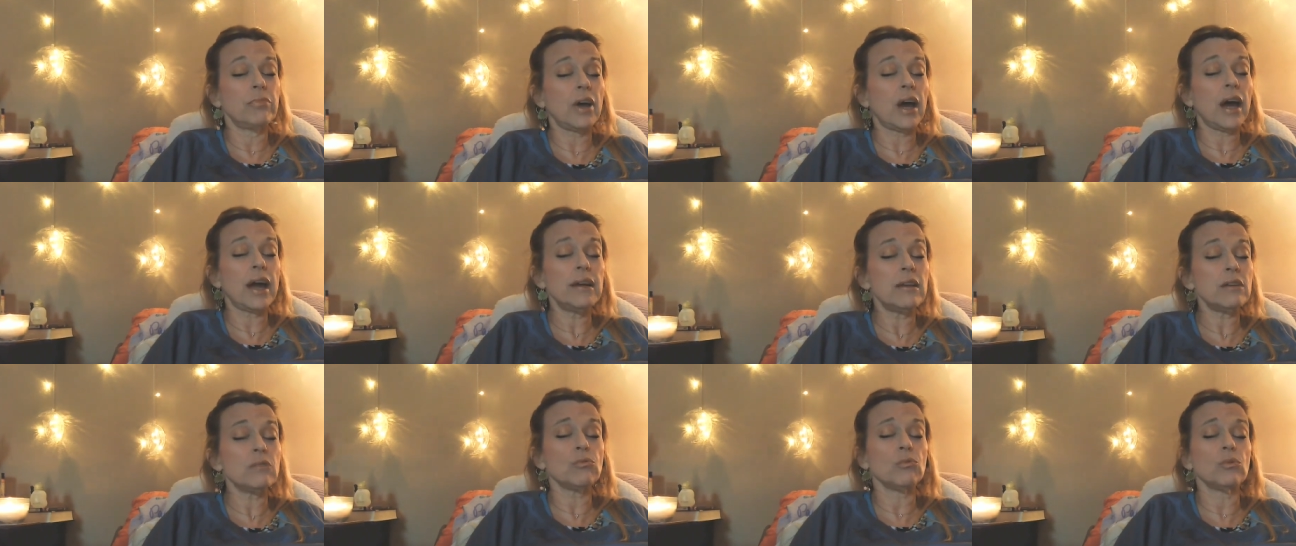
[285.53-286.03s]

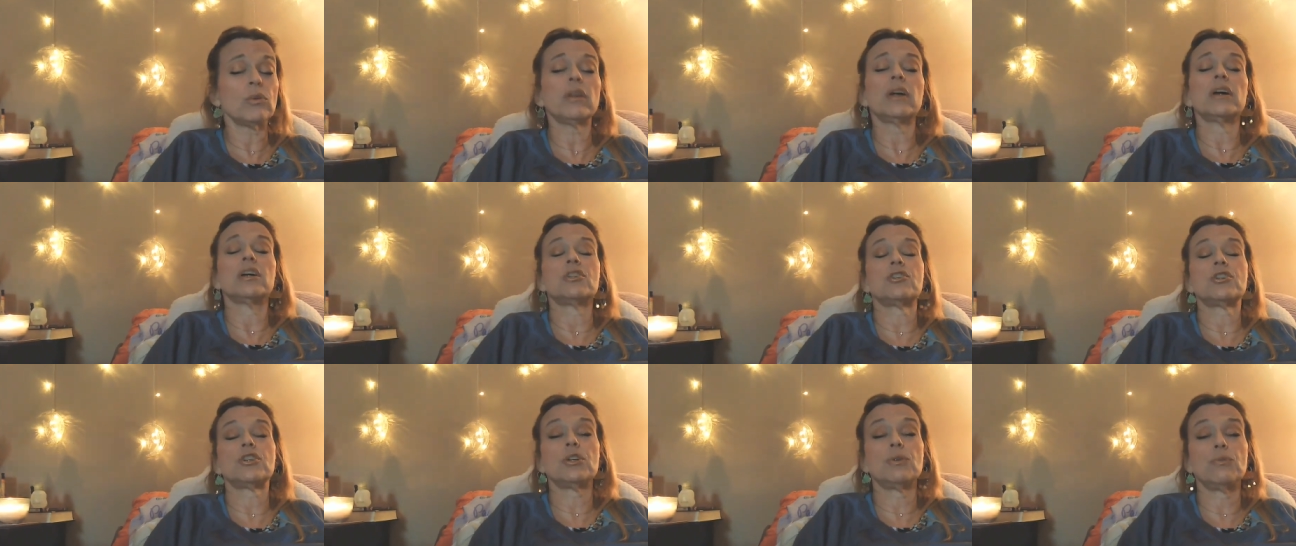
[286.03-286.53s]
I didn't
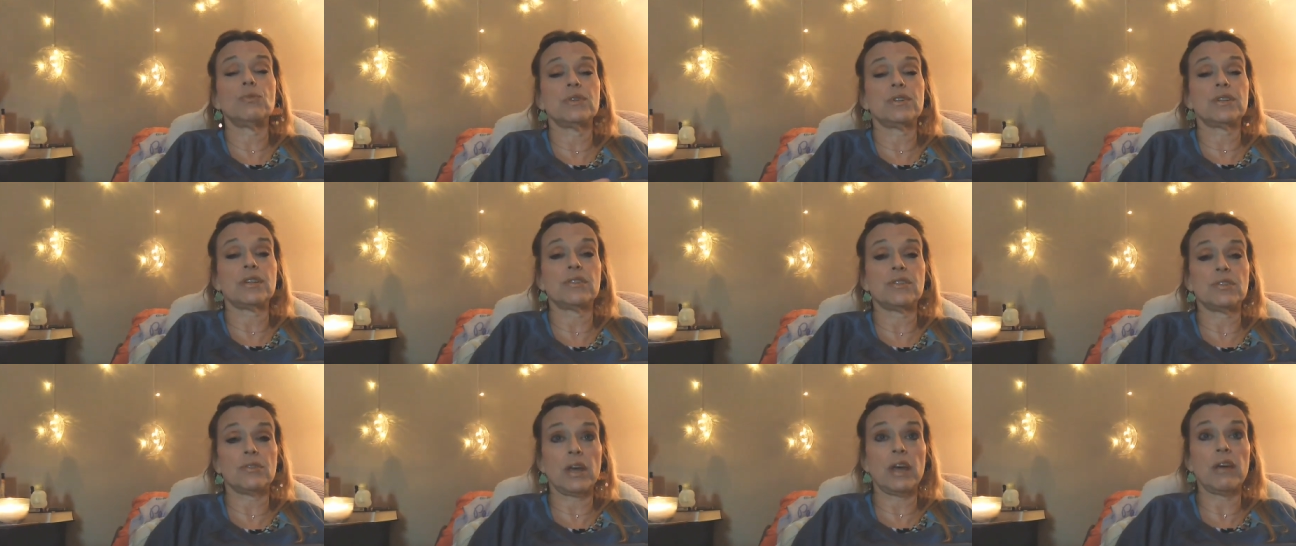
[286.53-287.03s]
realize she was
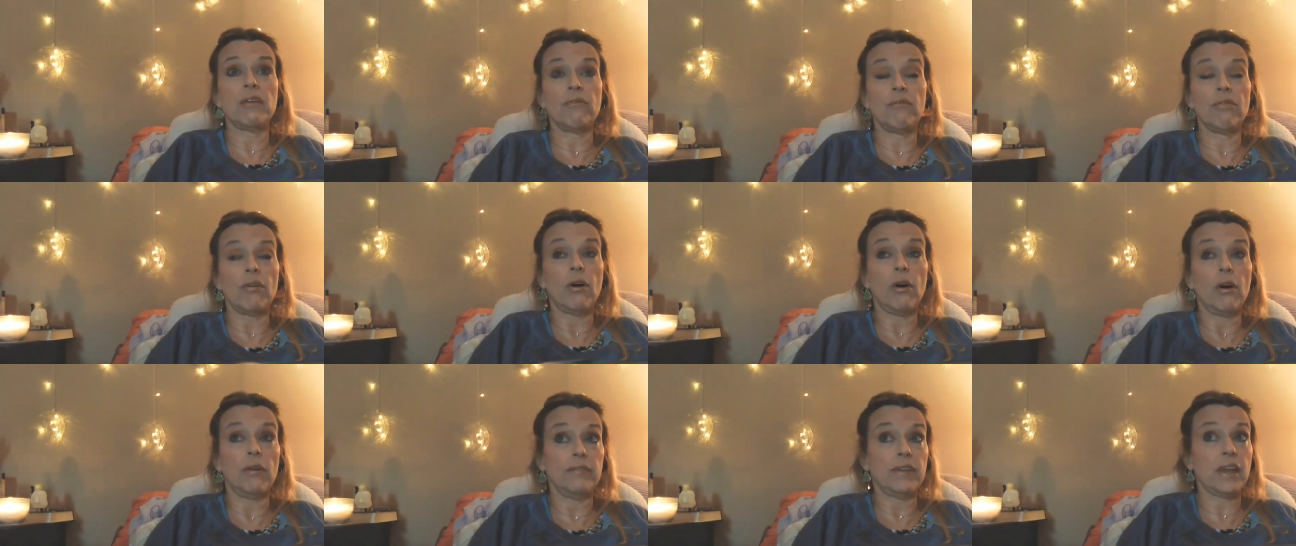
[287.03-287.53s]
as
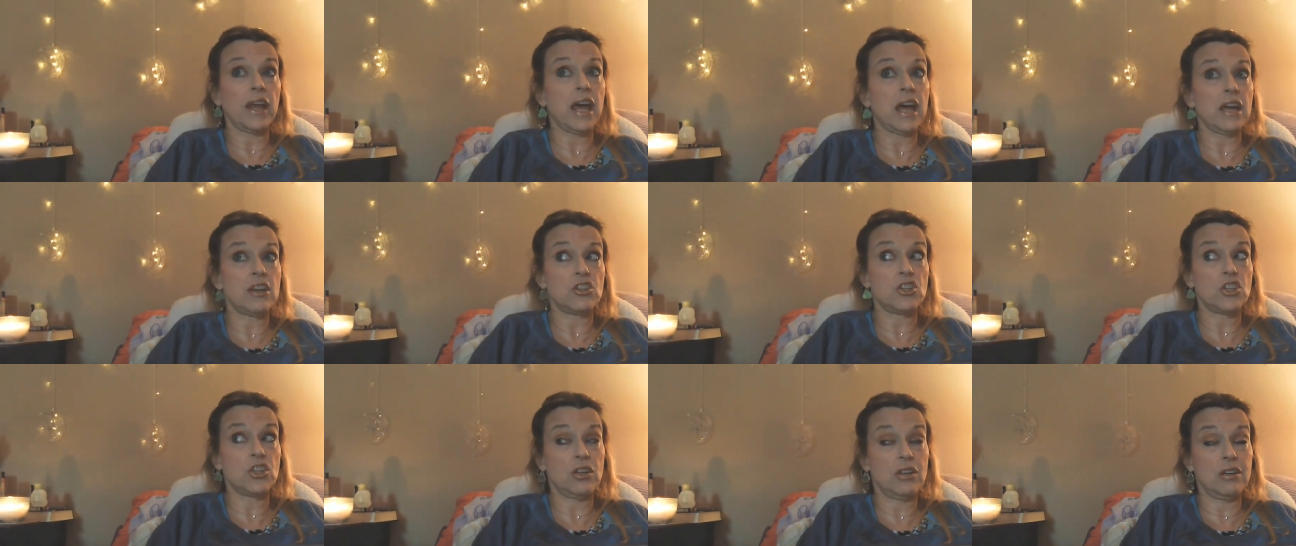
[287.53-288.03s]
involved
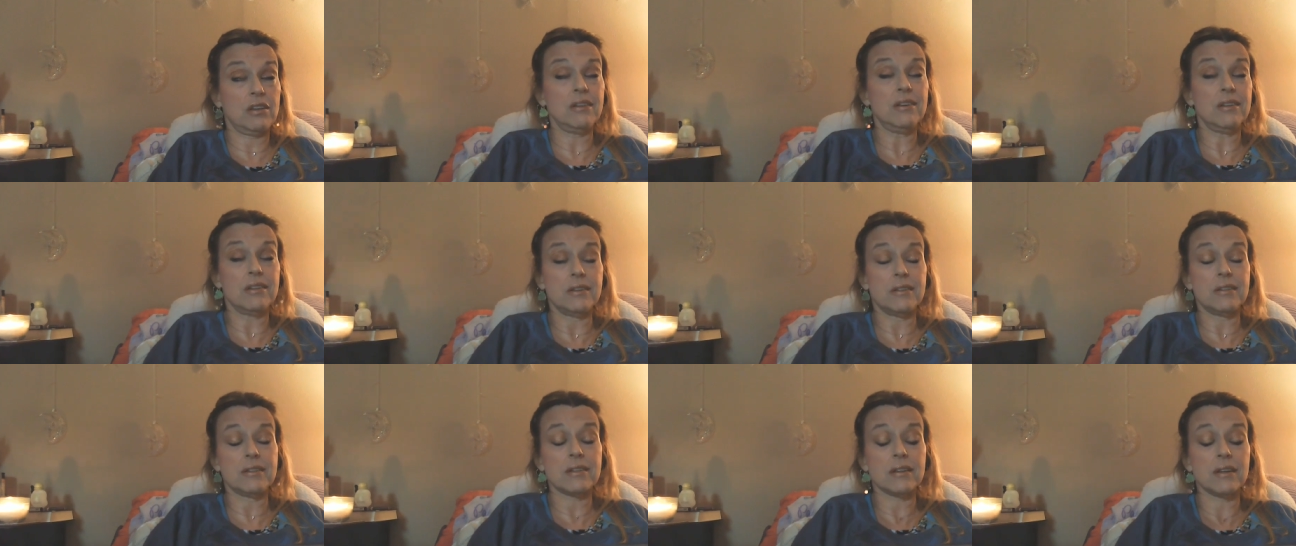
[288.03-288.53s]
as she
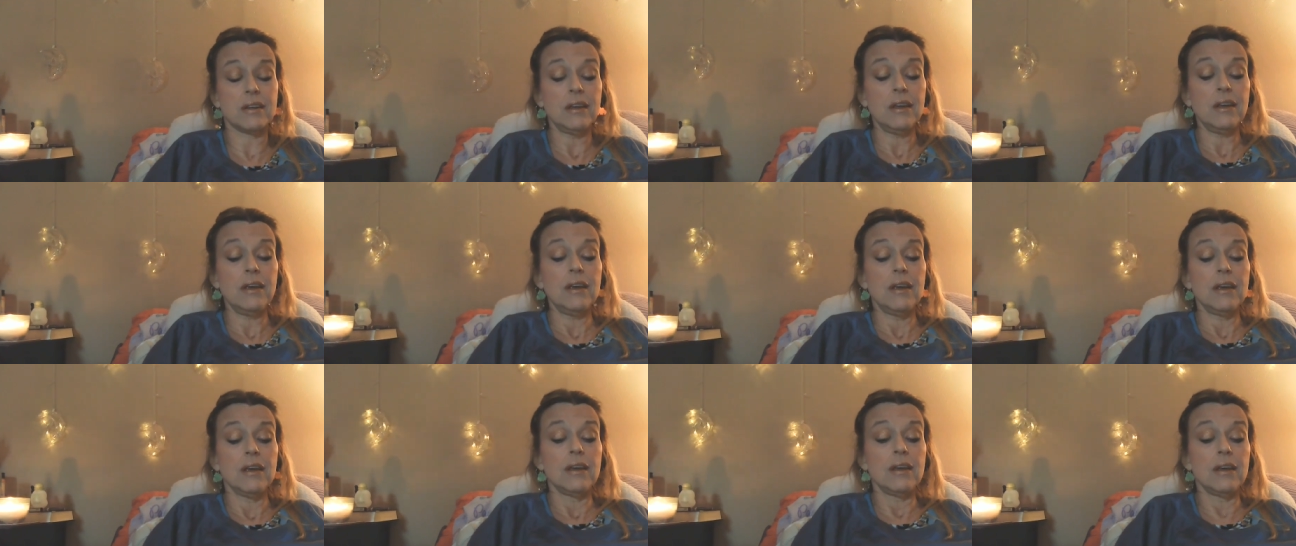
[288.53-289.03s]
is
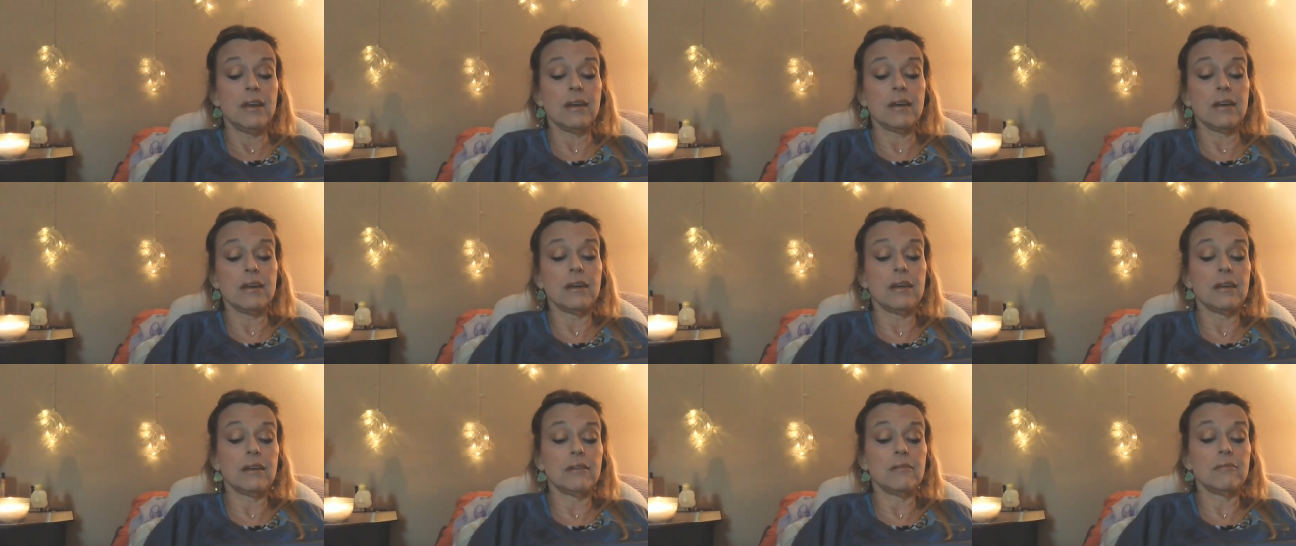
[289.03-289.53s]

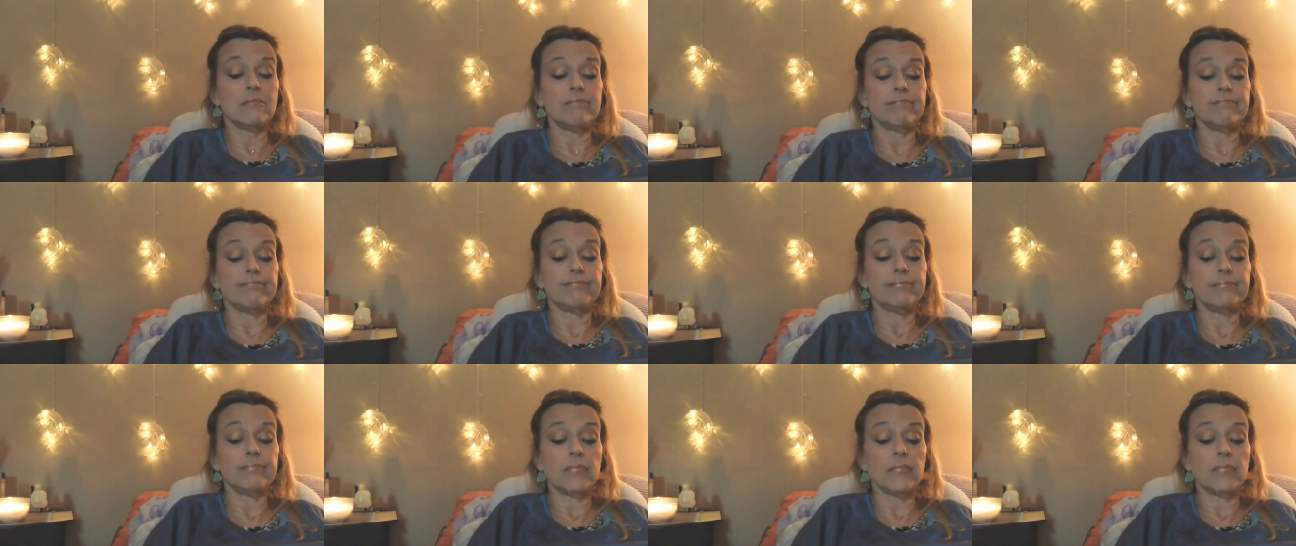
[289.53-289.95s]
in